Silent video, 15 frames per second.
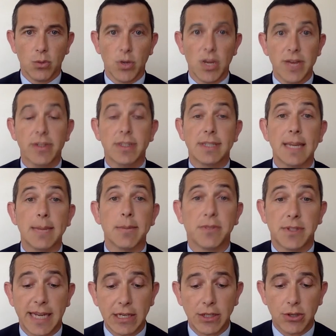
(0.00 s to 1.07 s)
We have a team of
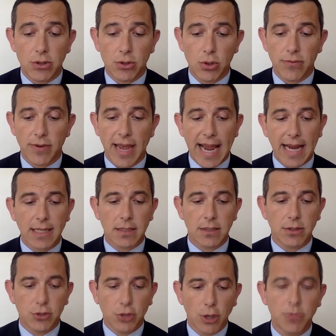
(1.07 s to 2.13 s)
teachers who have
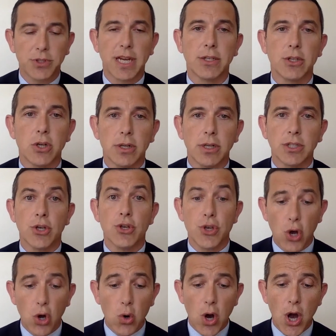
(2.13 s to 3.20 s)
excellent subject knowledge and
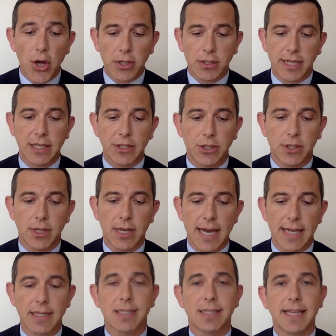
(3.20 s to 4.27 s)
know how to teach
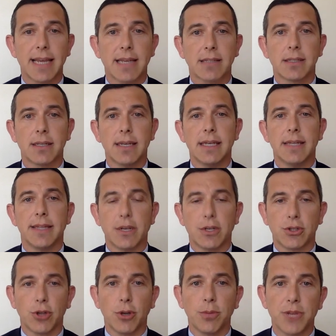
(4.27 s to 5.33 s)
and assess their
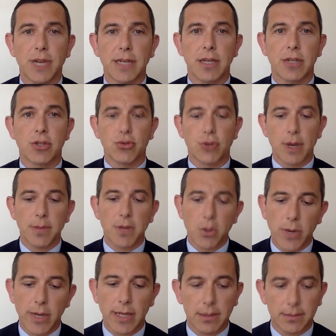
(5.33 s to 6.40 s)
subject extremely
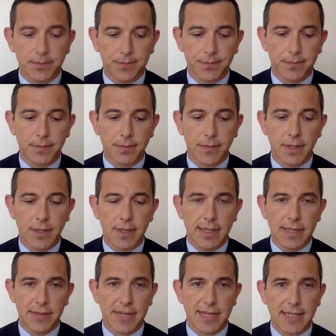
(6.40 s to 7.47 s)
well.
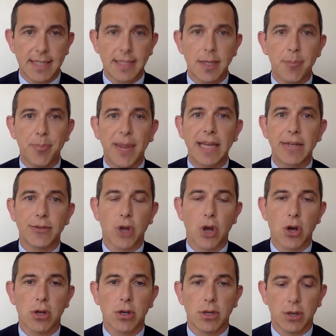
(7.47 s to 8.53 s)
This is the
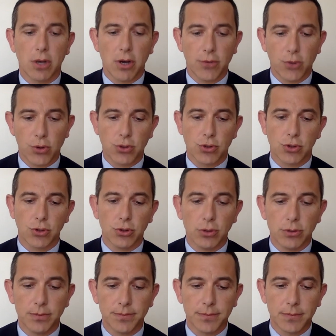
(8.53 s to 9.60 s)
bedrock of our
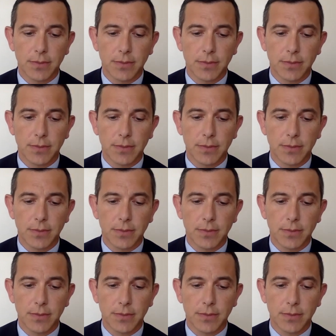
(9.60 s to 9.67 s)
school.